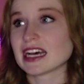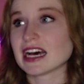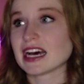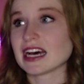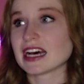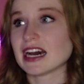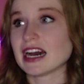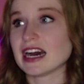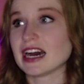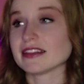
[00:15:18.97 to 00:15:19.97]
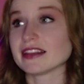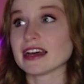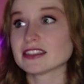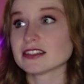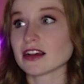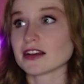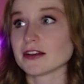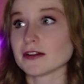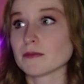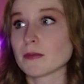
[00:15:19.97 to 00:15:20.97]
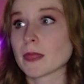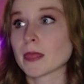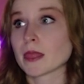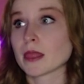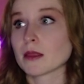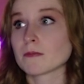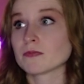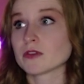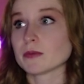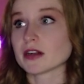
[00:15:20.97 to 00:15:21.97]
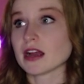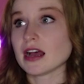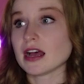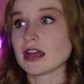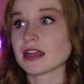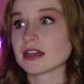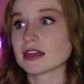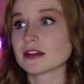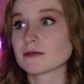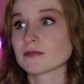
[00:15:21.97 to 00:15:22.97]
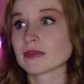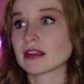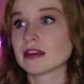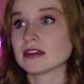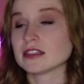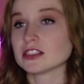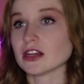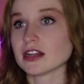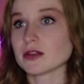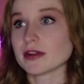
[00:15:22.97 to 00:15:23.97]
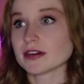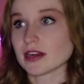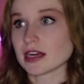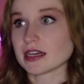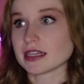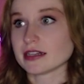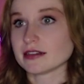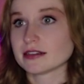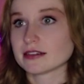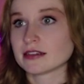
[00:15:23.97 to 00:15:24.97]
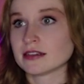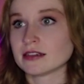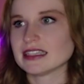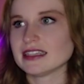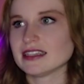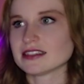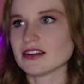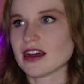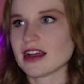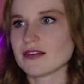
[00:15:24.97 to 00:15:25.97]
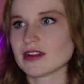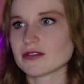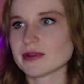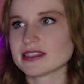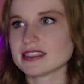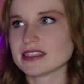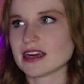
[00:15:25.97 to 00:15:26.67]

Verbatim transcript: Ah, that's not good. You better hide. Johnny better hide. He does not have a lot of places